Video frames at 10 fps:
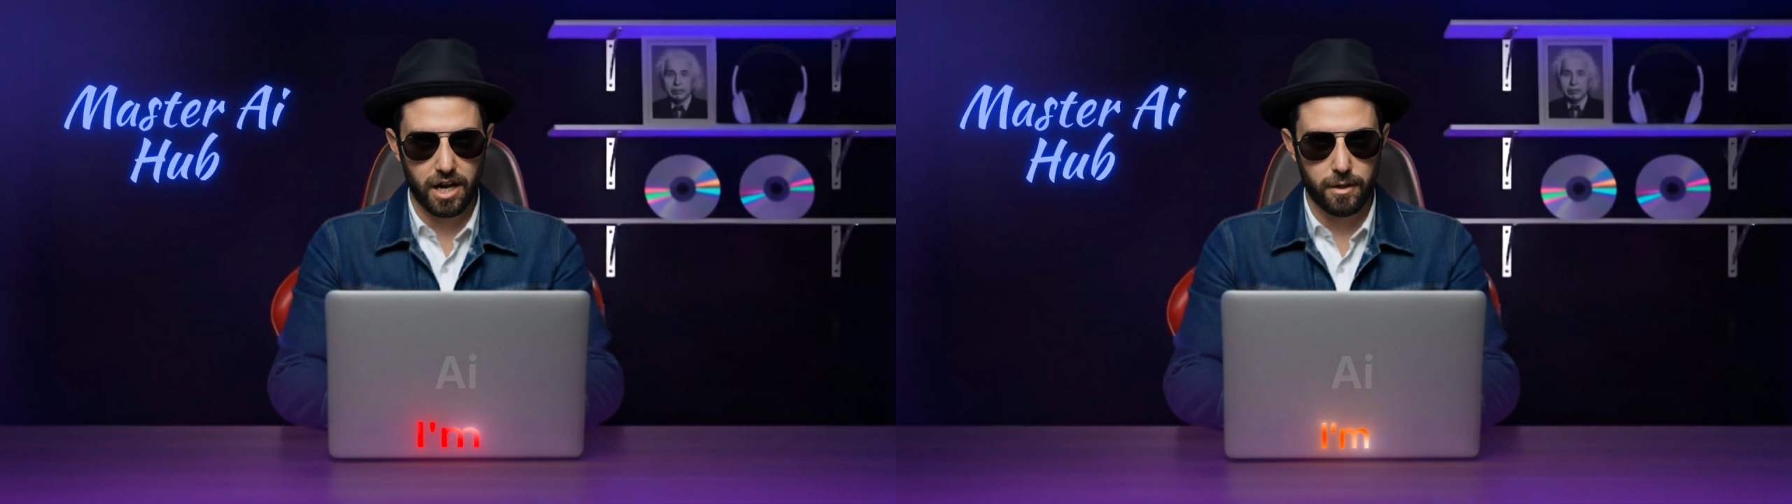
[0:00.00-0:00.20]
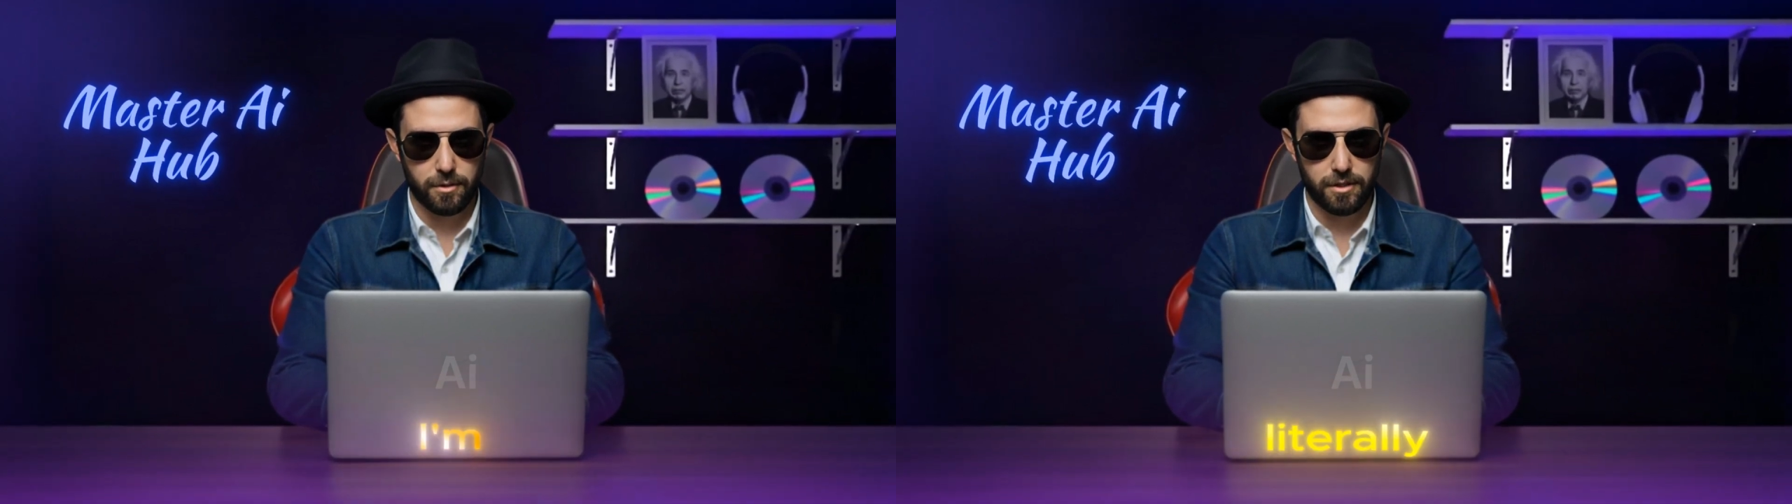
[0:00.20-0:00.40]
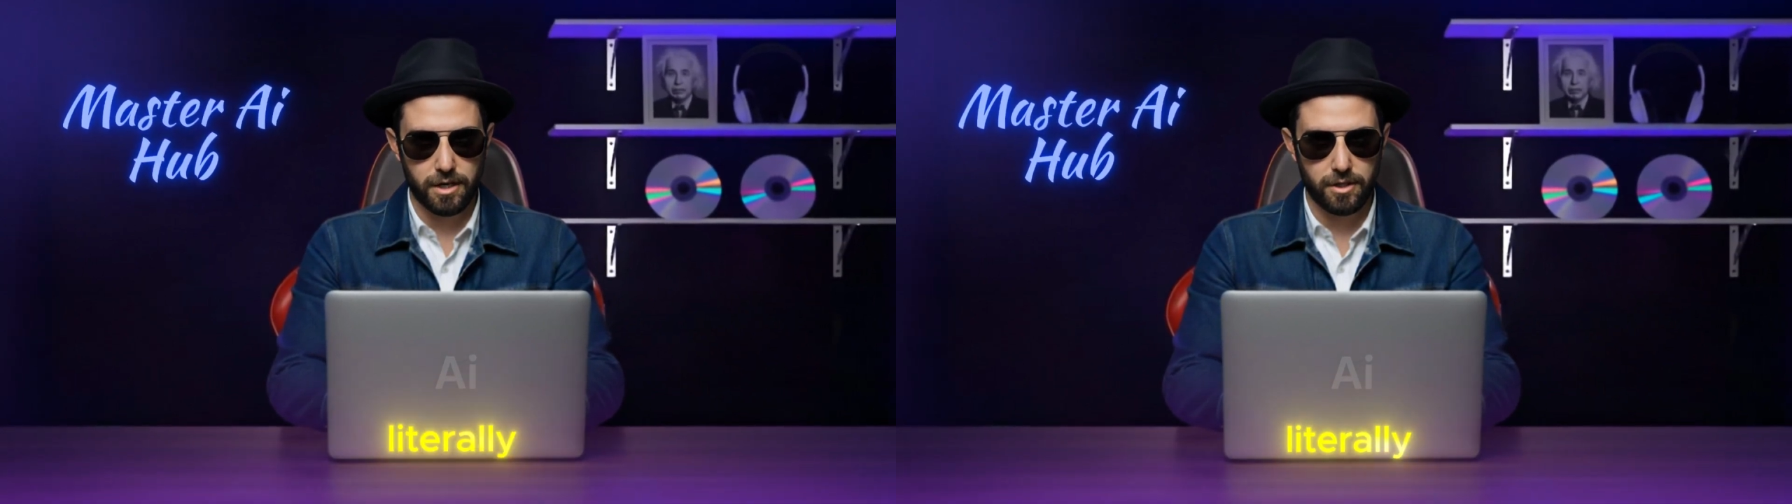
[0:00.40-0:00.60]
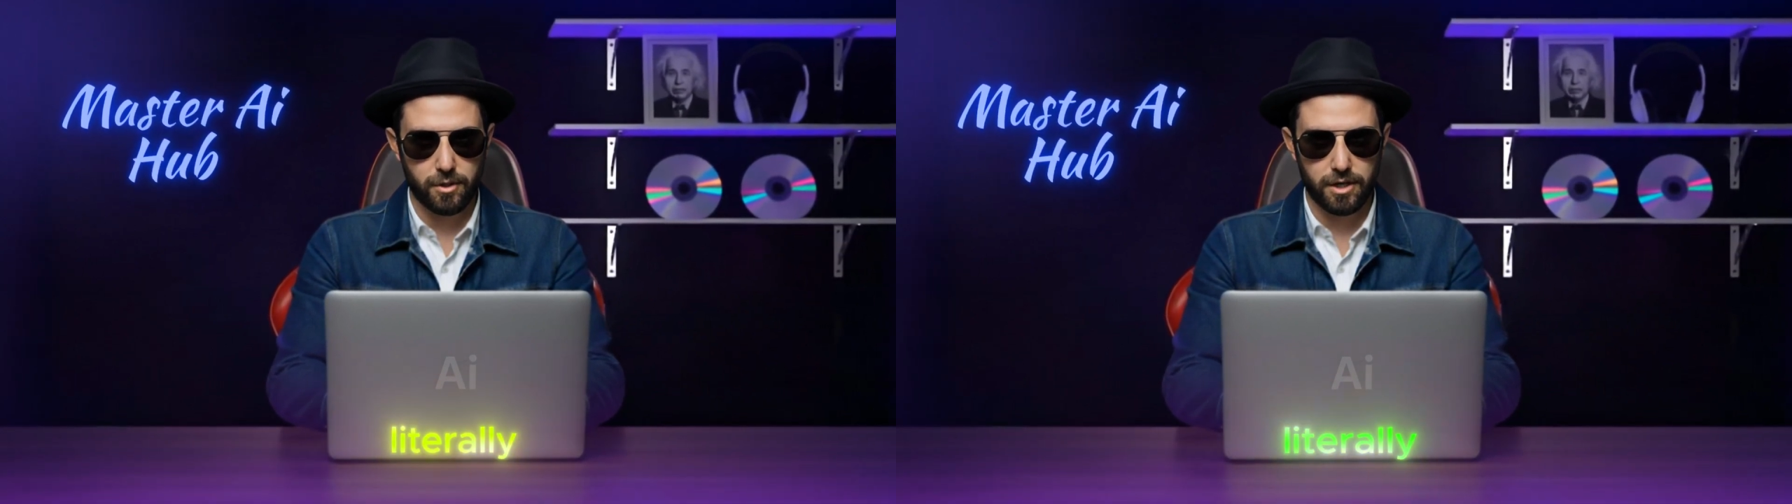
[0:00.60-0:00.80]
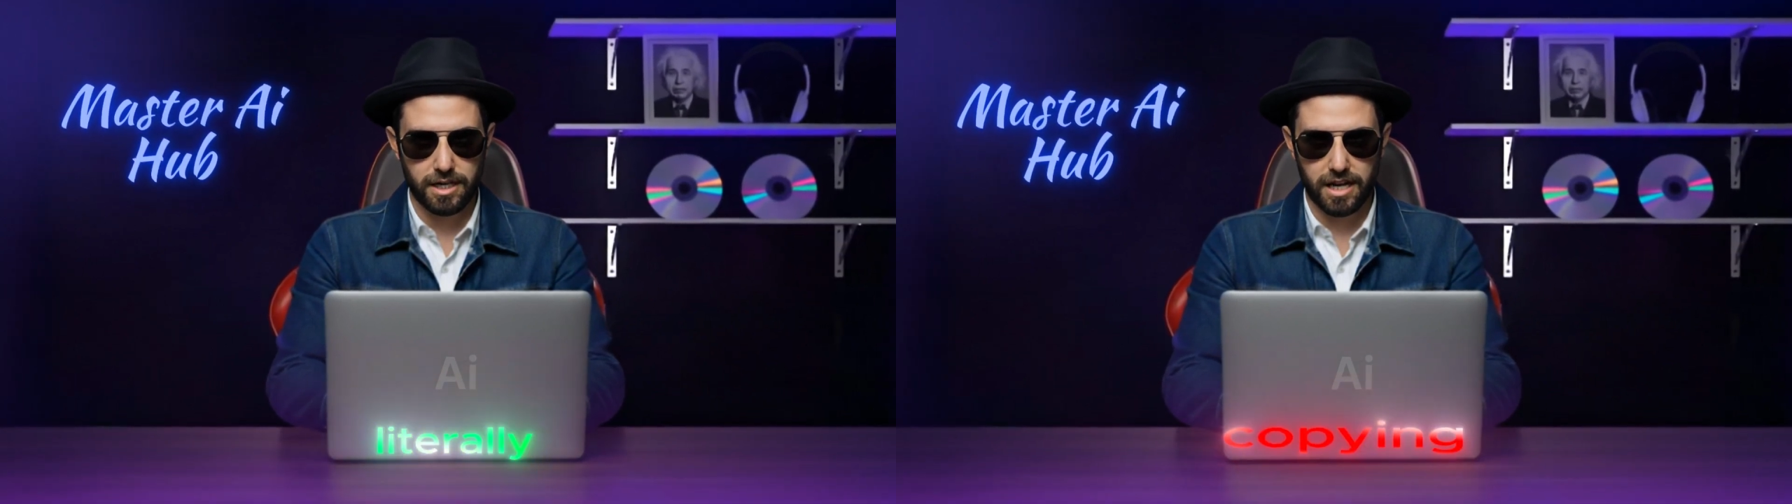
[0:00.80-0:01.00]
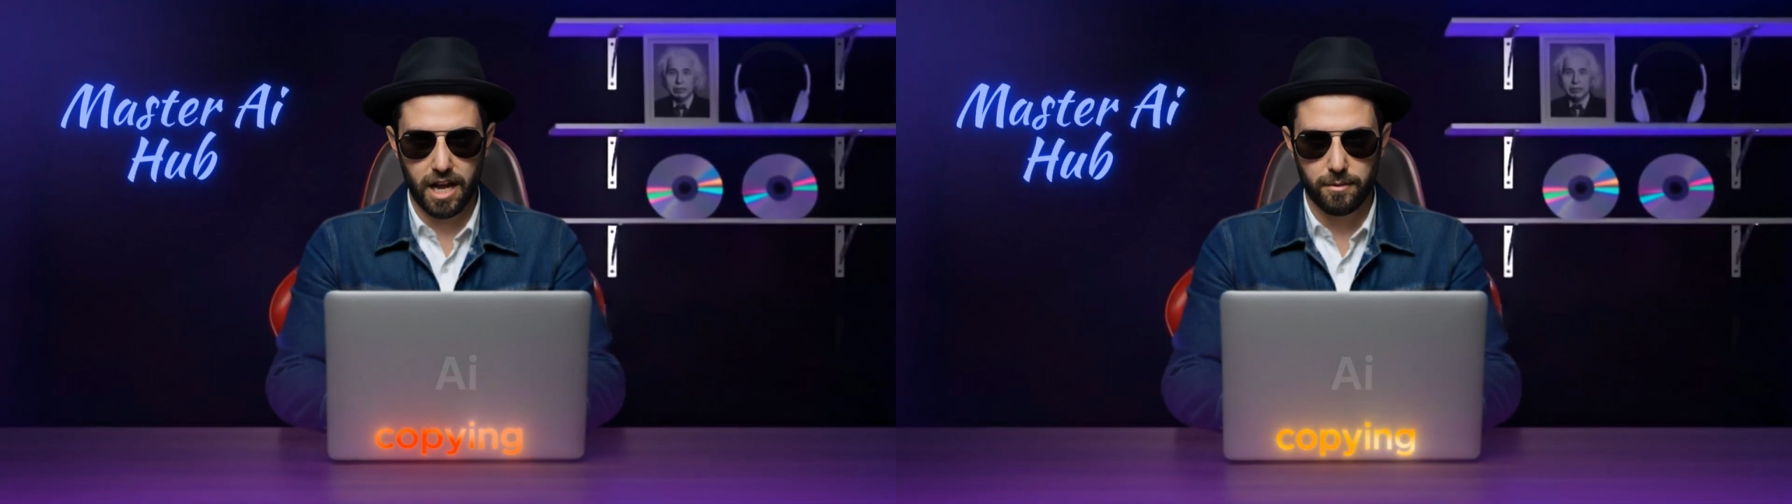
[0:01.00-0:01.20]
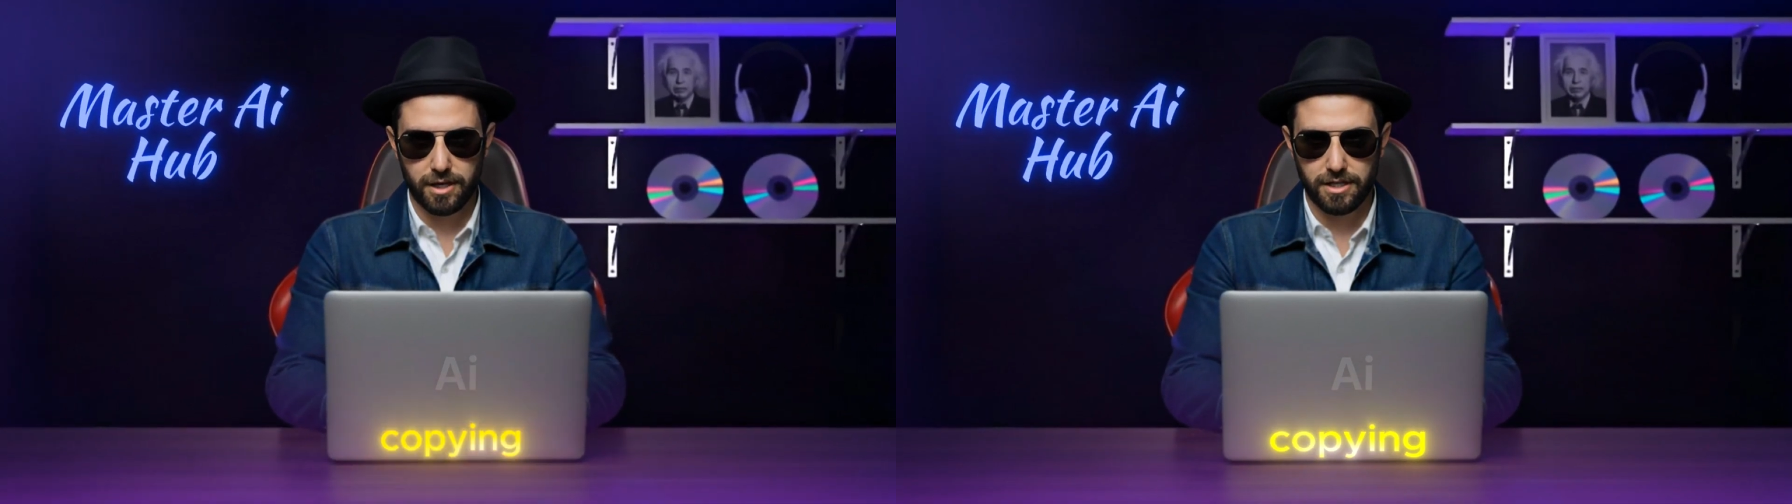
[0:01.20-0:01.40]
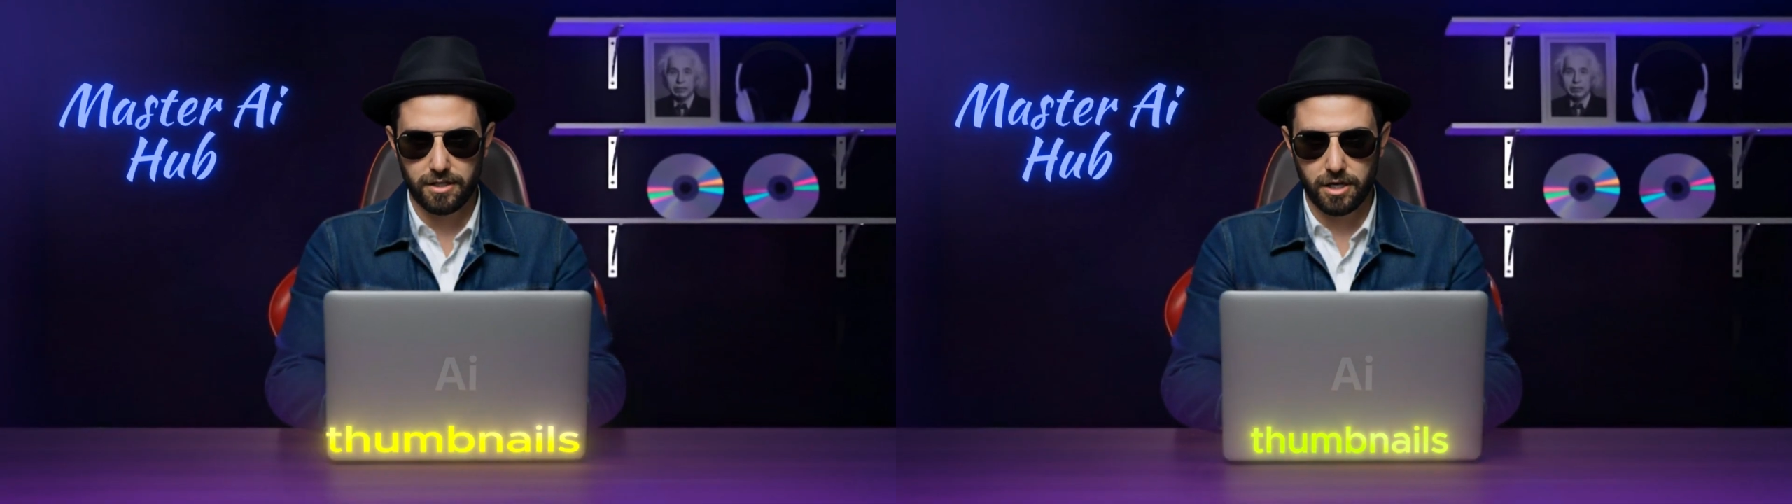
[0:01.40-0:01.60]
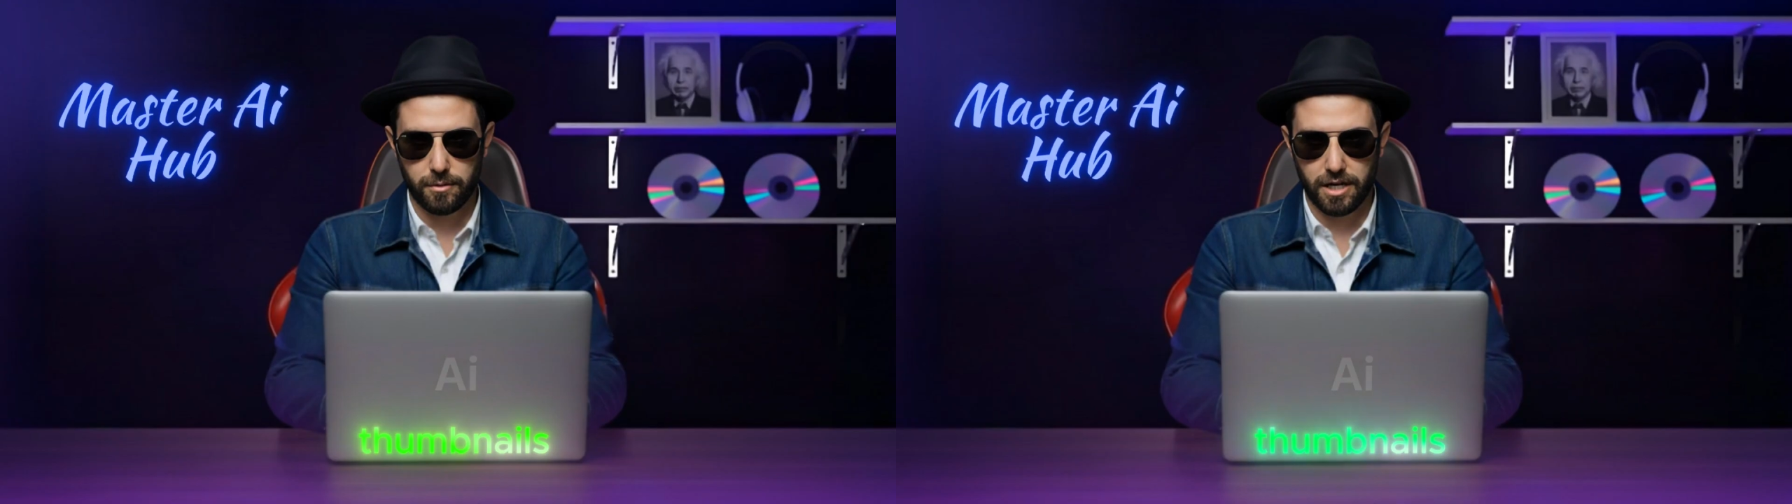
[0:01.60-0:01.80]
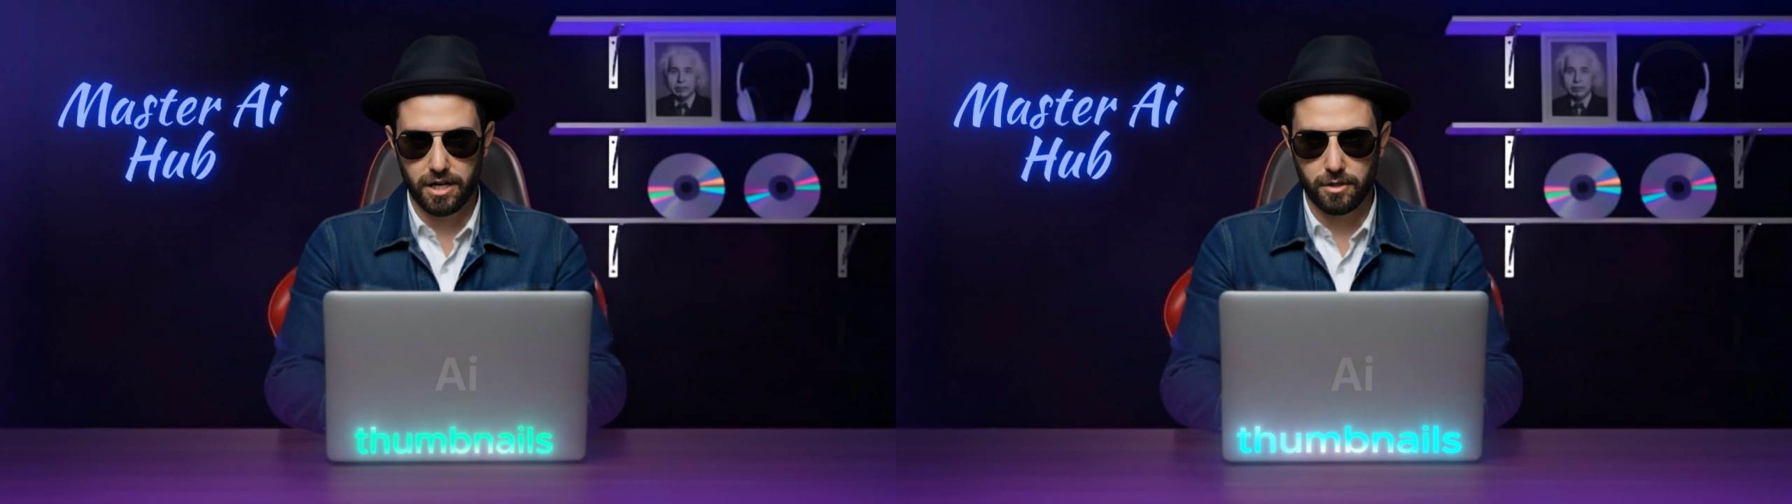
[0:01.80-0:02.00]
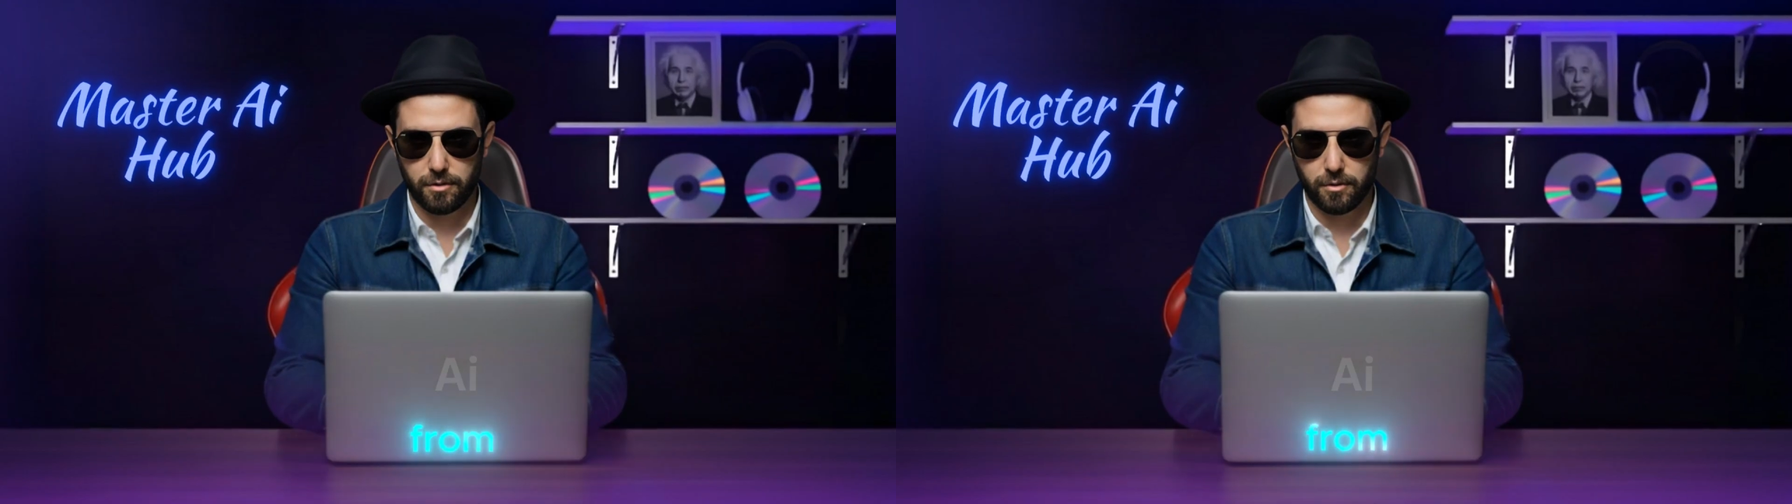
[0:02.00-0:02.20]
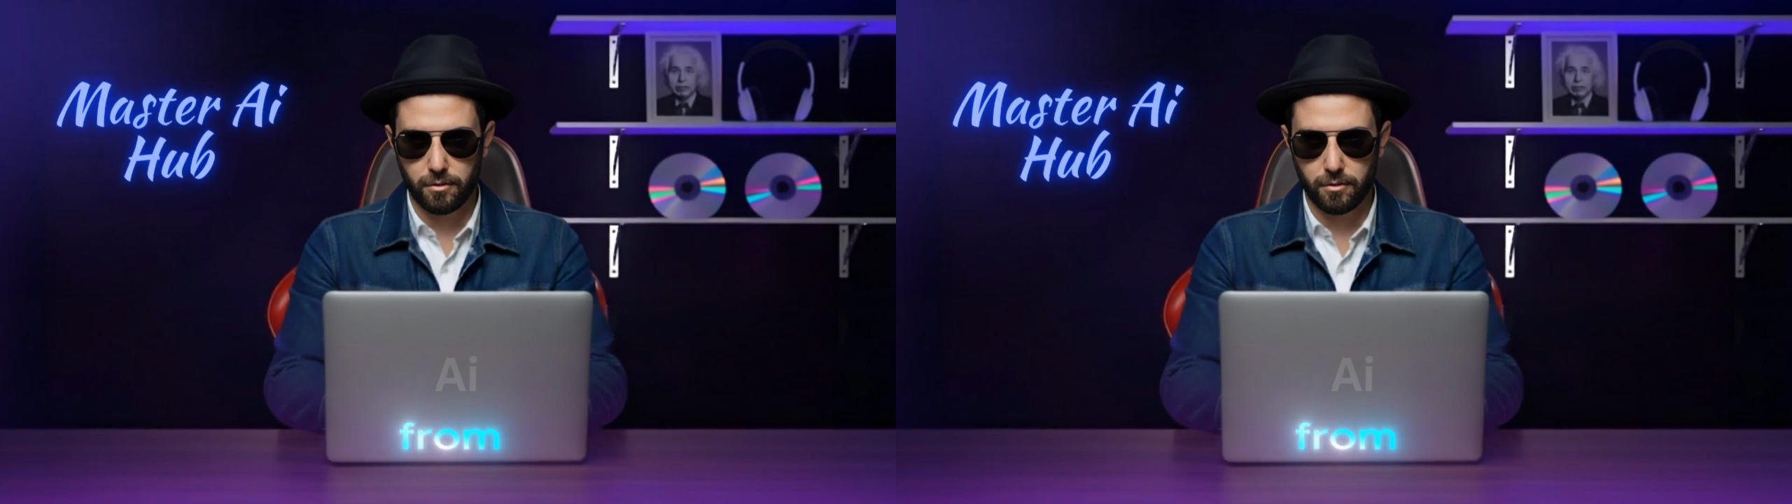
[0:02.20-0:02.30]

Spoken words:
I'm literally copying thumbnails from